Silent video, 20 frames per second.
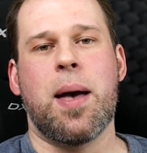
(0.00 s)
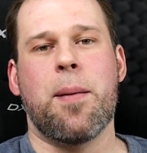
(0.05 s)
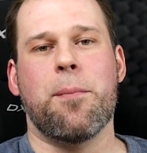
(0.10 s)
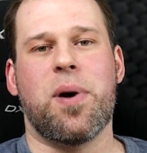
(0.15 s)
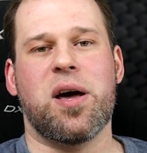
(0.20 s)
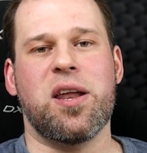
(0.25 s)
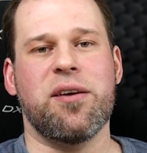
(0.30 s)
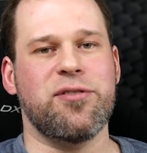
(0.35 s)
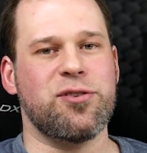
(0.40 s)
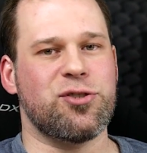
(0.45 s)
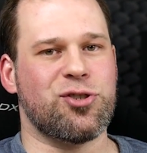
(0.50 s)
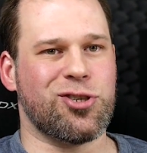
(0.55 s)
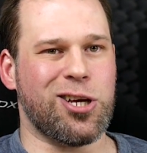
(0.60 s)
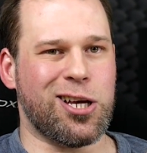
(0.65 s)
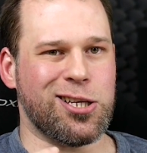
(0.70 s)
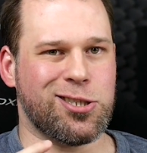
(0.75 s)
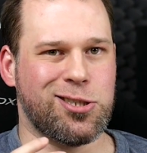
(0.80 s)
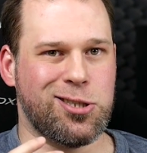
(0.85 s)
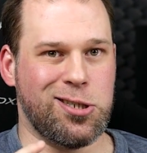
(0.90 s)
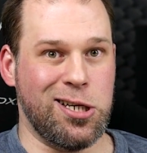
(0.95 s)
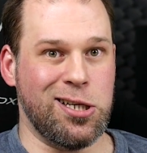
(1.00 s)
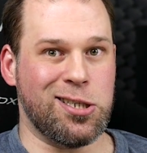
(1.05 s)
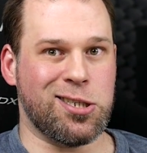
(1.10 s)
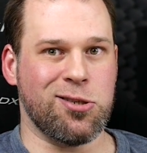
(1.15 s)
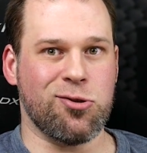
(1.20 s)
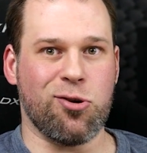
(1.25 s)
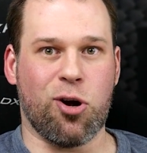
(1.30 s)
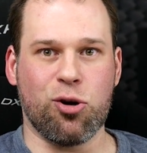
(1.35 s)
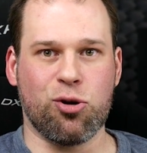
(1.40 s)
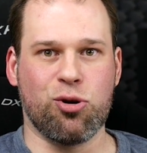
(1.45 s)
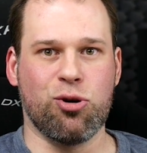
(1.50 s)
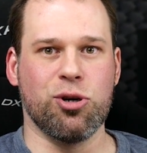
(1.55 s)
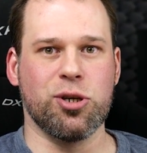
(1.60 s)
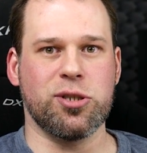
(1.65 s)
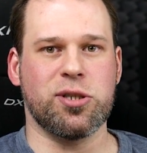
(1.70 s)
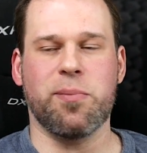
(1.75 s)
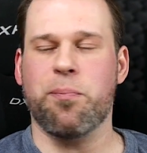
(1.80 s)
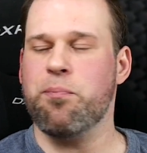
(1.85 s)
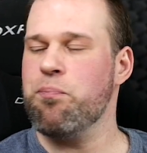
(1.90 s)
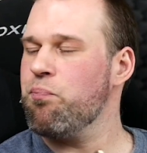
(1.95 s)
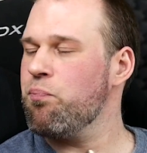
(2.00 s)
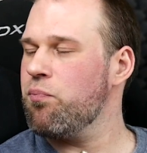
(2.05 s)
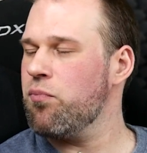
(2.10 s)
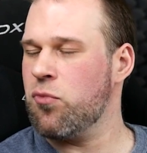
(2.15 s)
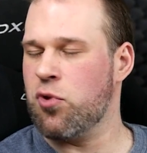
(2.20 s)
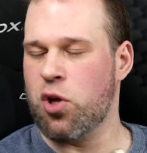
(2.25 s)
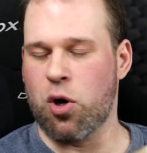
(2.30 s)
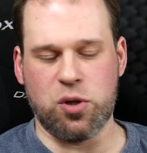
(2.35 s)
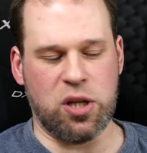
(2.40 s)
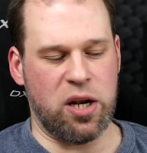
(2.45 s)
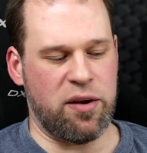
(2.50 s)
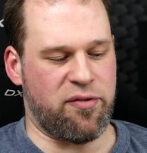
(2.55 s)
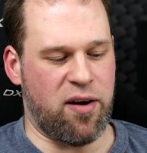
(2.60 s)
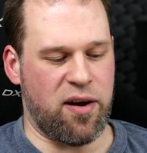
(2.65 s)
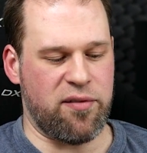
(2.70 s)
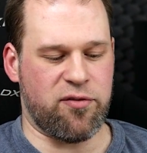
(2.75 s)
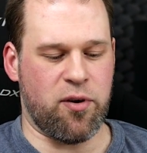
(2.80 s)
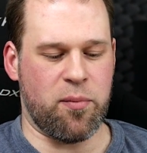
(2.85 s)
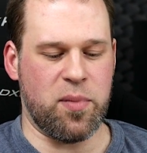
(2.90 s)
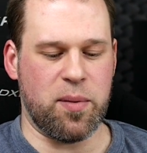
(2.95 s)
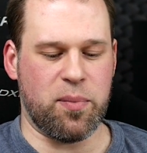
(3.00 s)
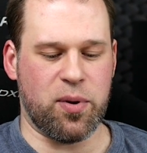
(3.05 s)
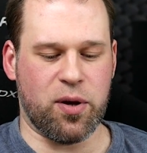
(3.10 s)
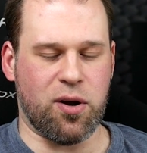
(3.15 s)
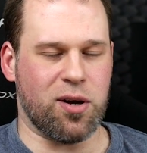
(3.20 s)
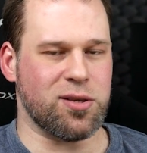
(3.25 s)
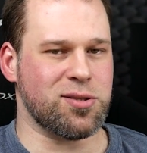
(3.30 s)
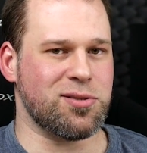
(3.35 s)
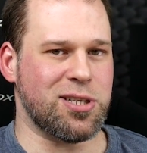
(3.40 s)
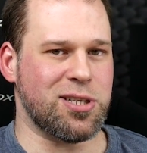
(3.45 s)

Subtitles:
But if it's just decent or good, totally fine for me, because